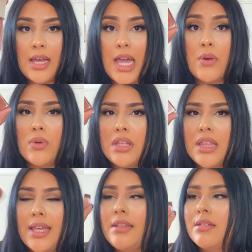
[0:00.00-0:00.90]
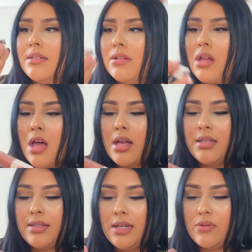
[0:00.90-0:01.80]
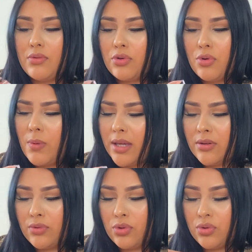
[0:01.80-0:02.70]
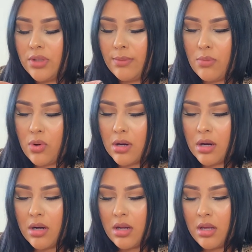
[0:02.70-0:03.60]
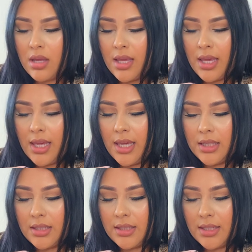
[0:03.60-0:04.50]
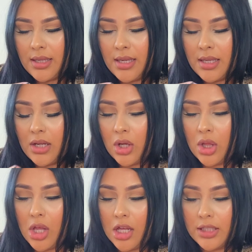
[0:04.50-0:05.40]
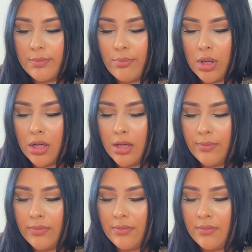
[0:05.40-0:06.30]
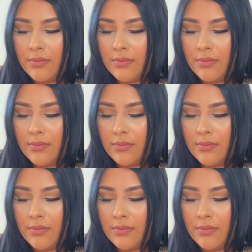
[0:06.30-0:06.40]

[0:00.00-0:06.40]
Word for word: I really like this gloss. I don't know why I don't use it more. It's in Gloss Bomb.